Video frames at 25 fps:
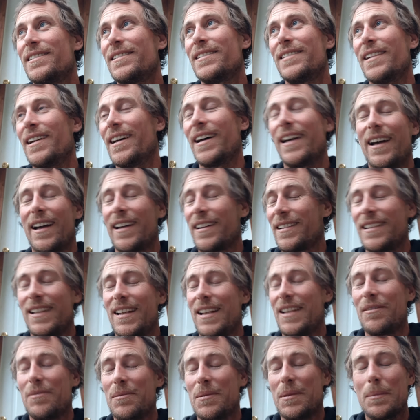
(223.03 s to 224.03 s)
Ah, I
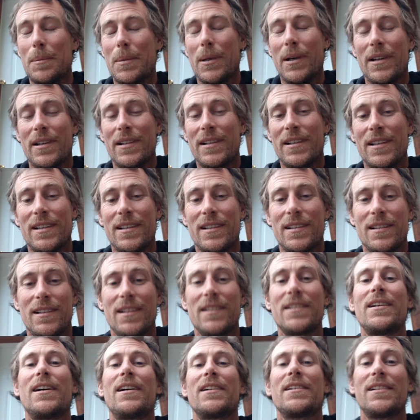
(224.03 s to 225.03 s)
can't even be bothered.
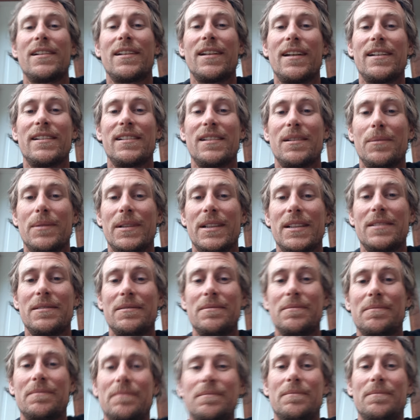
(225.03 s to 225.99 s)
I'll talk to you guys in a bit.